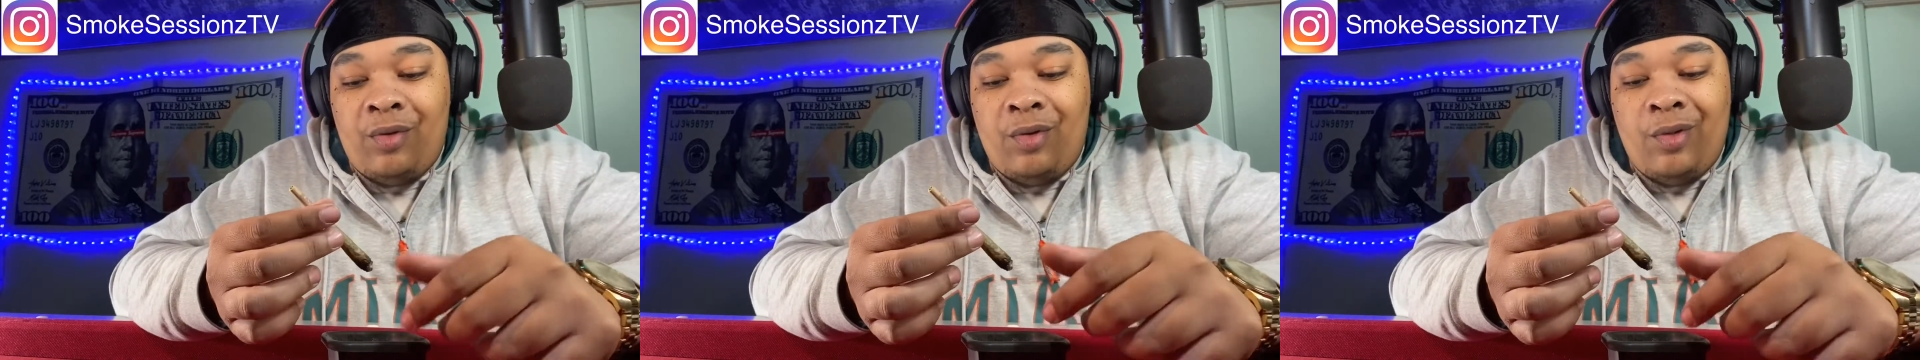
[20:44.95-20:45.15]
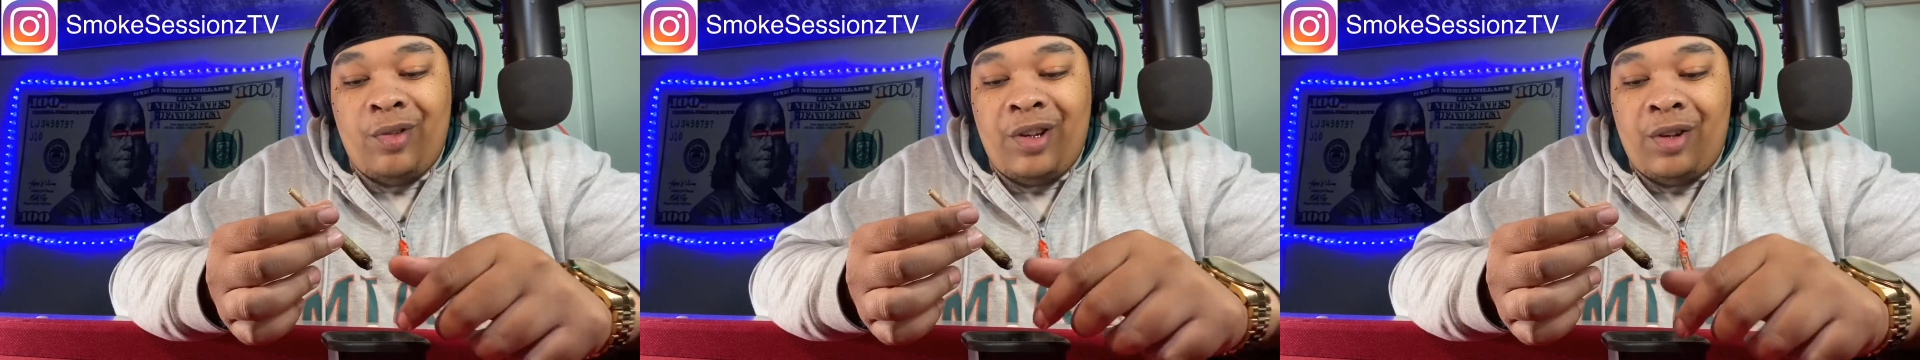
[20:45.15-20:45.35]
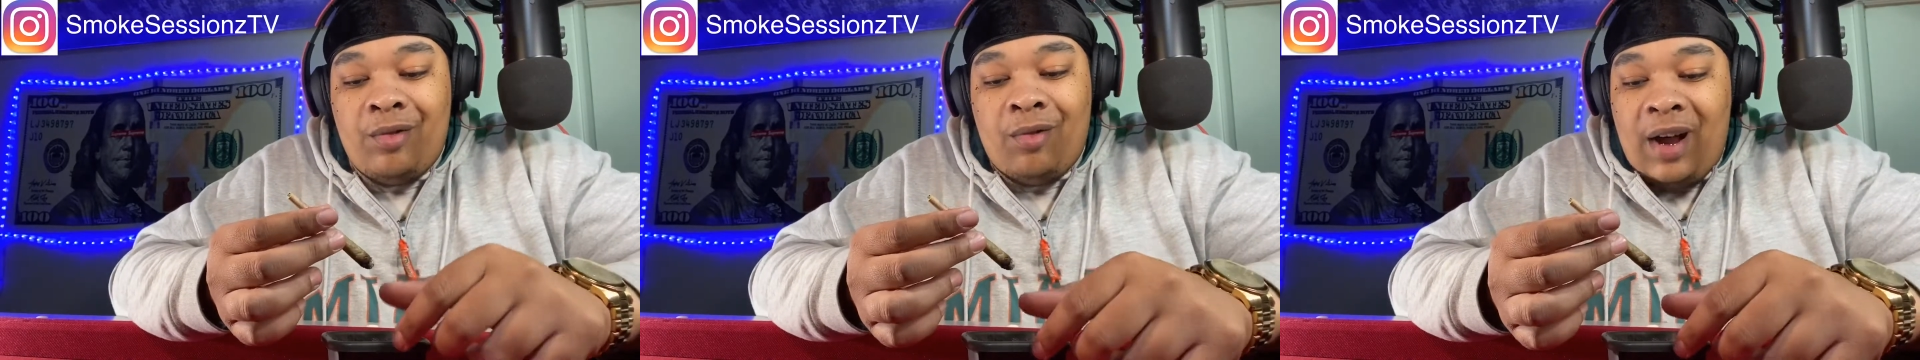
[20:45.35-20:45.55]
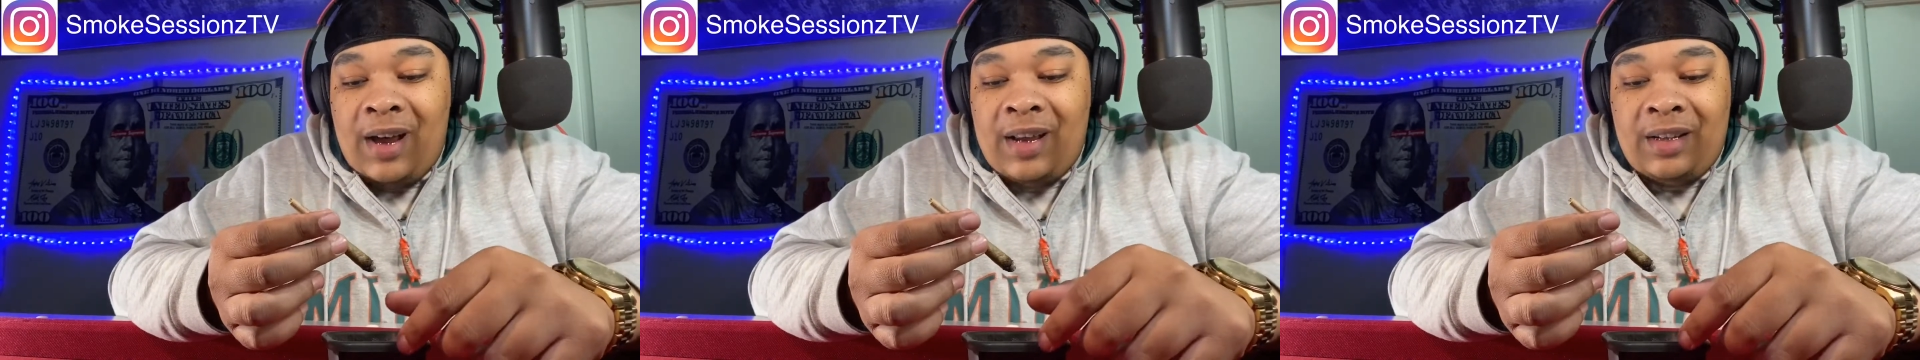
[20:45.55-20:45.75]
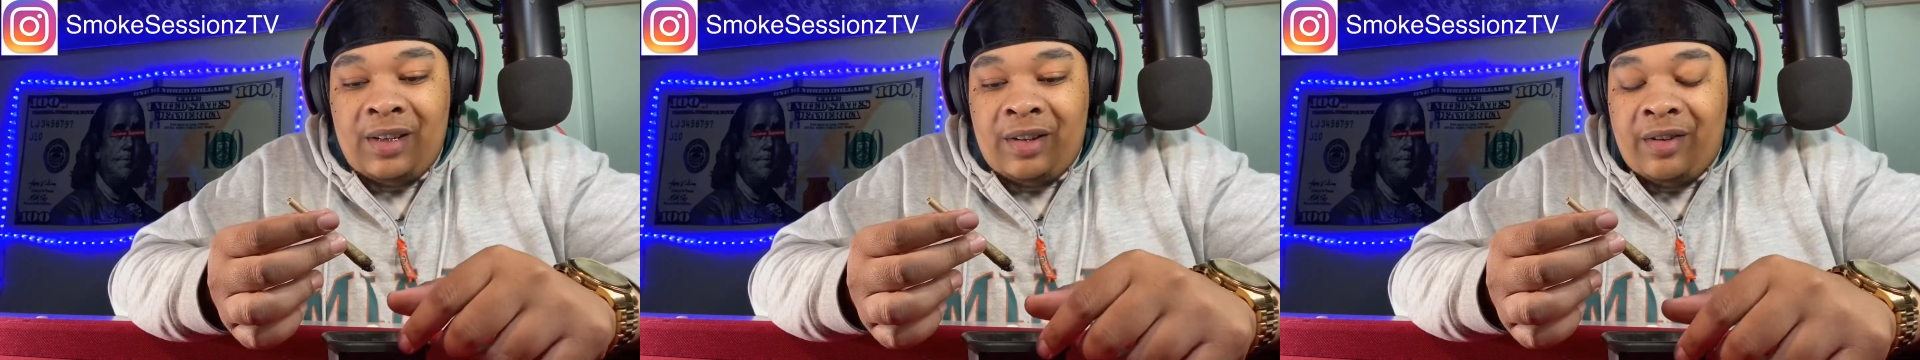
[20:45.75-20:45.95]
doing your
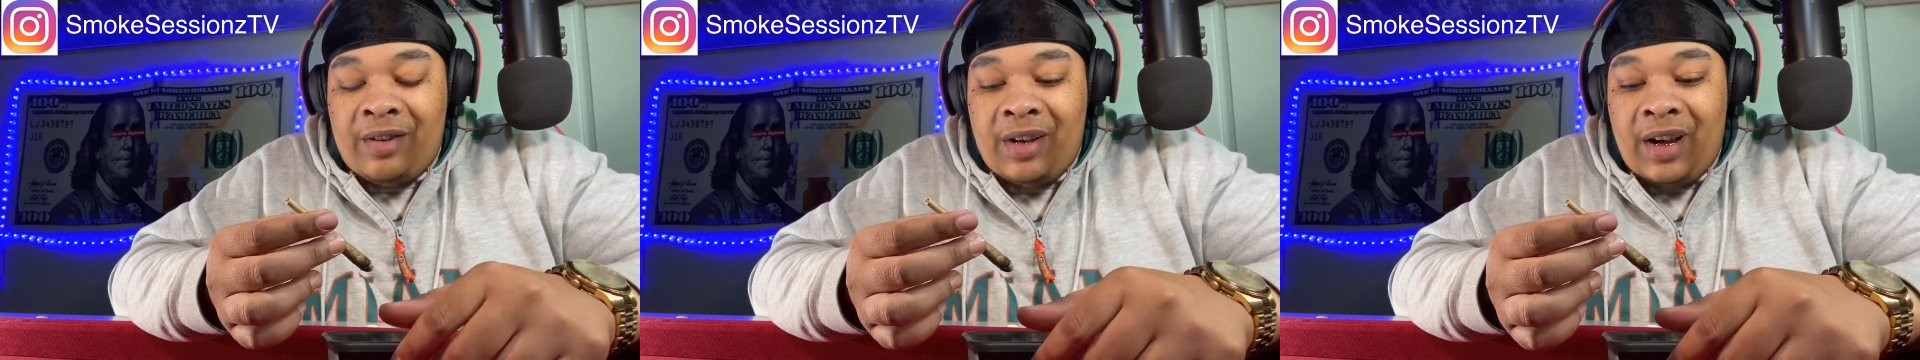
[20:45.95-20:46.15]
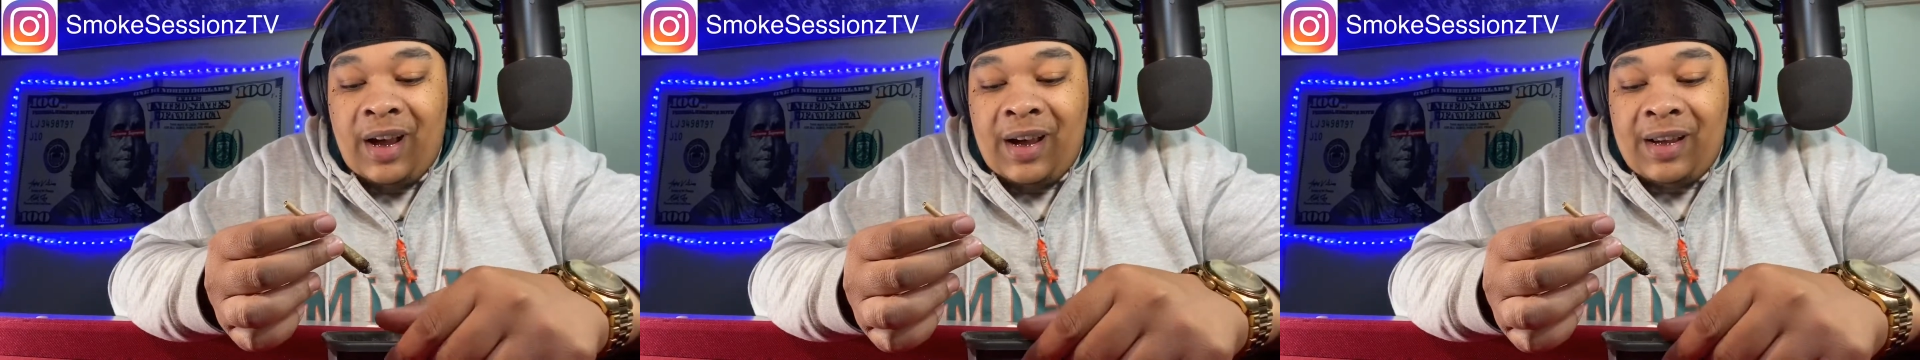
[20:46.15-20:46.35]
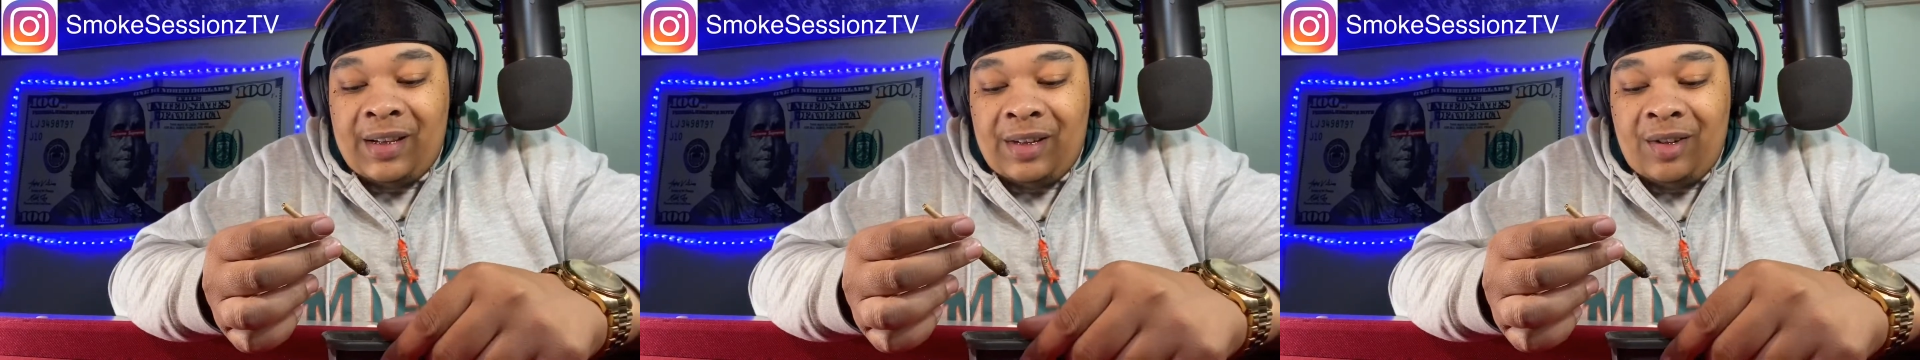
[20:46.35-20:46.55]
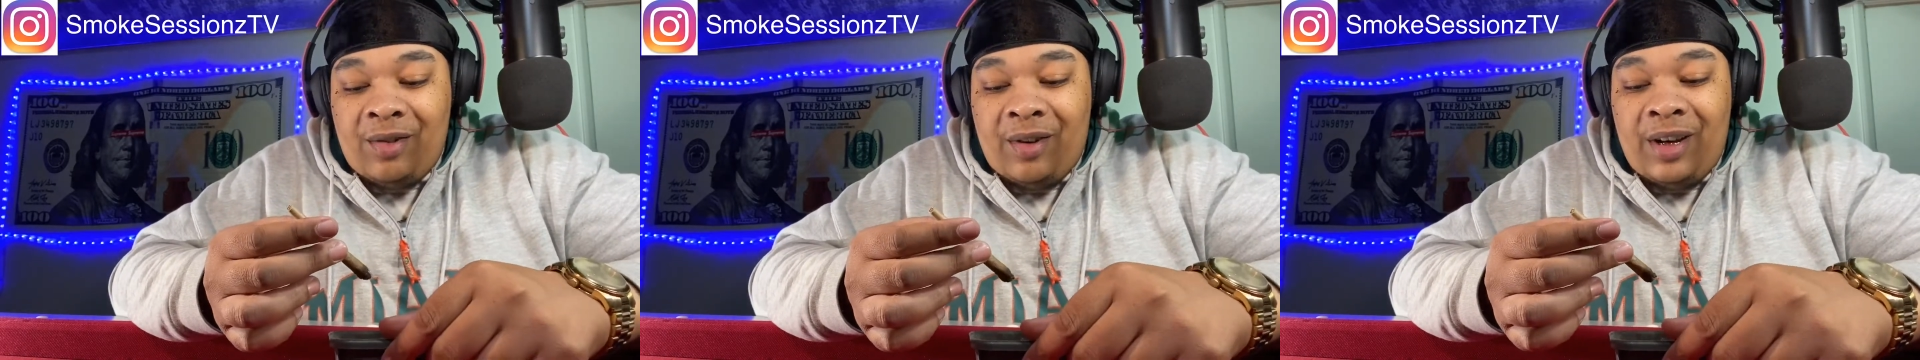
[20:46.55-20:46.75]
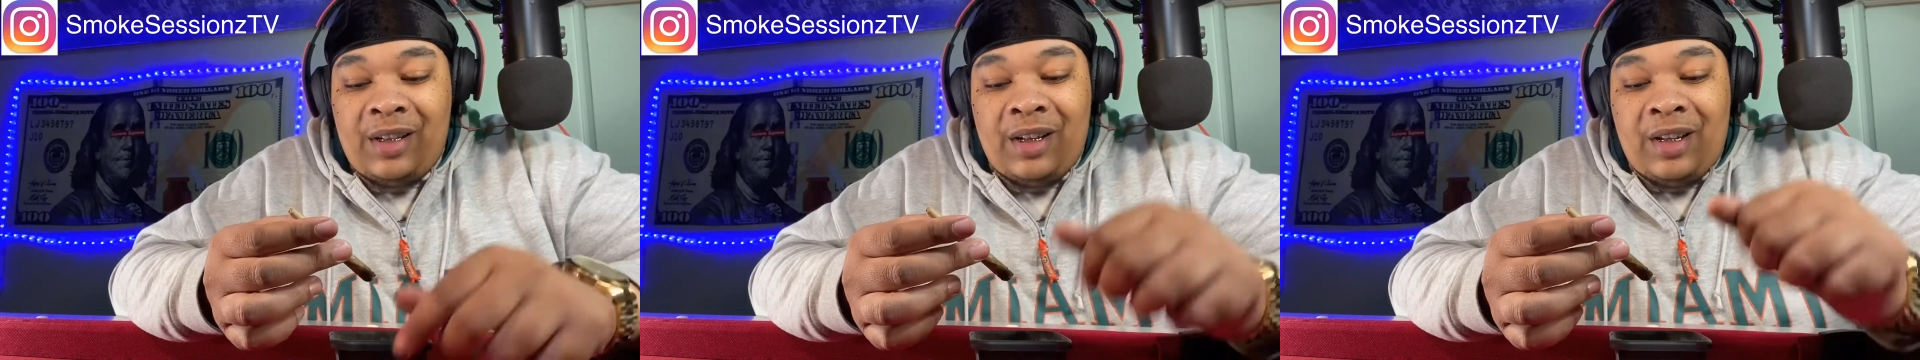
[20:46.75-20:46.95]
rosin or your
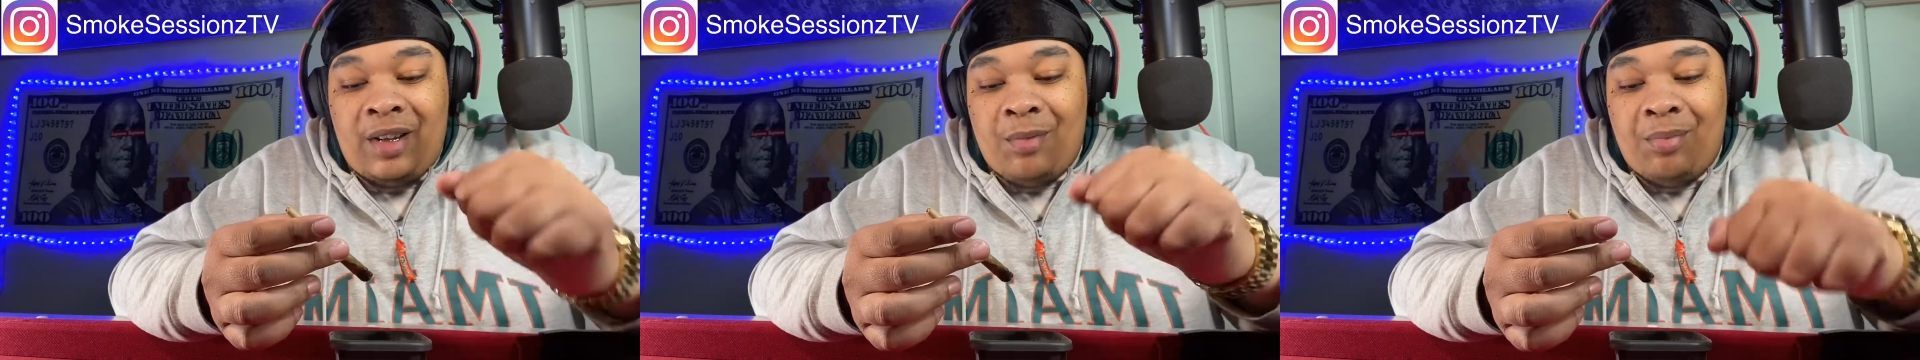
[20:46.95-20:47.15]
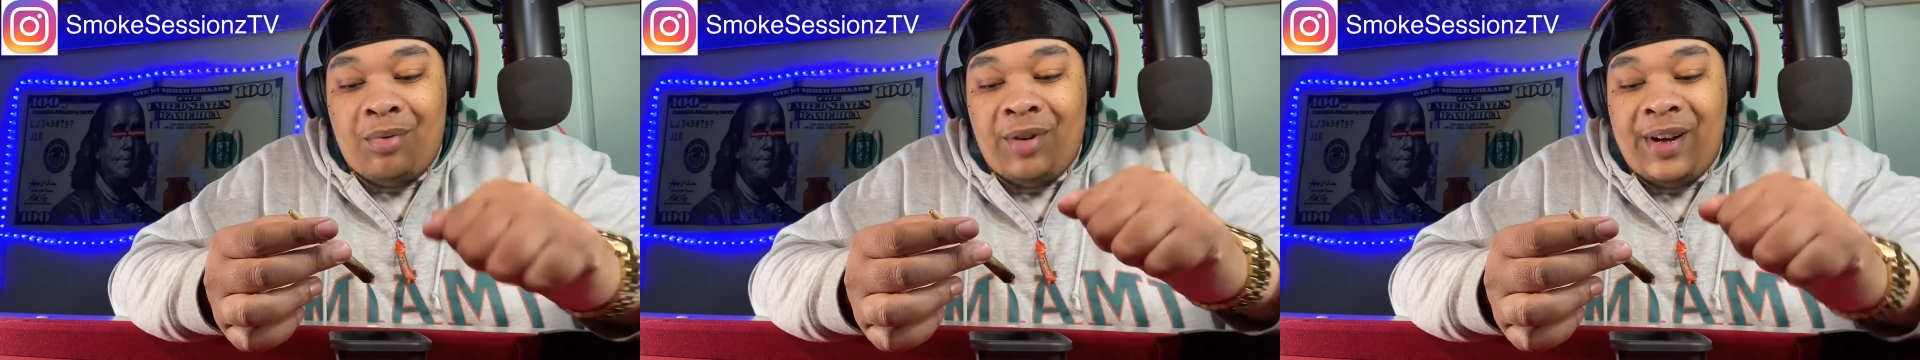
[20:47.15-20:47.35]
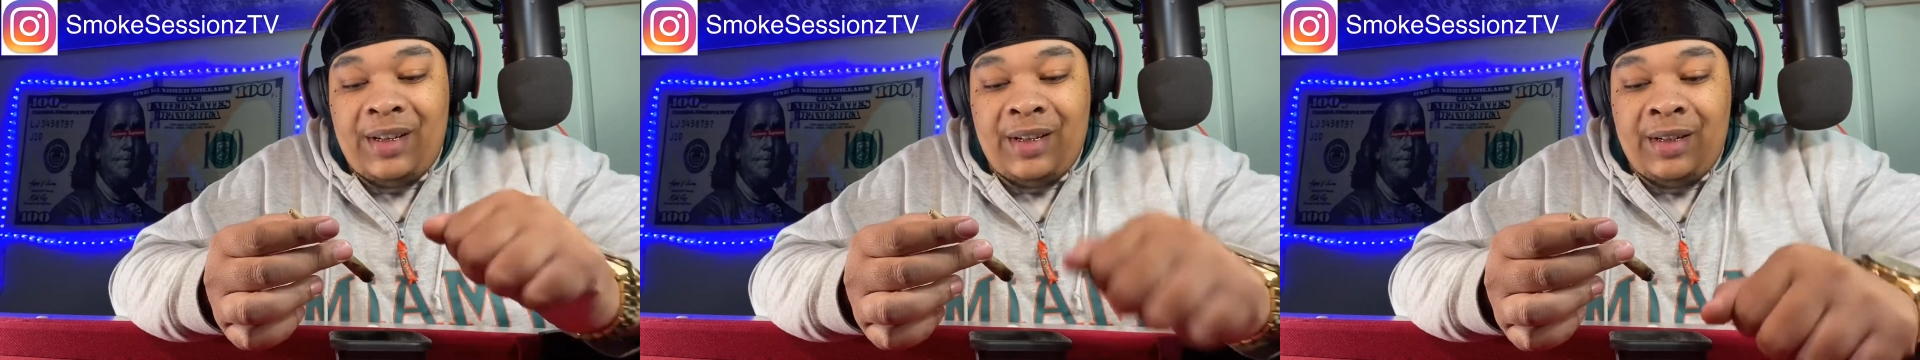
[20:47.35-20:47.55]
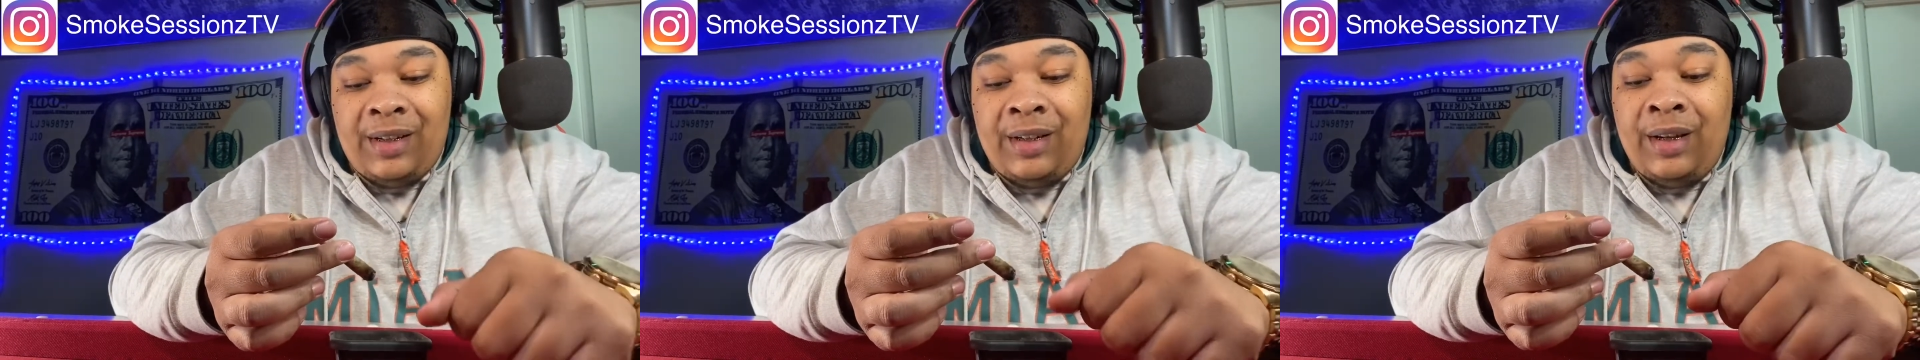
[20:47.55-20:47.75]
concentrates and you're pressing.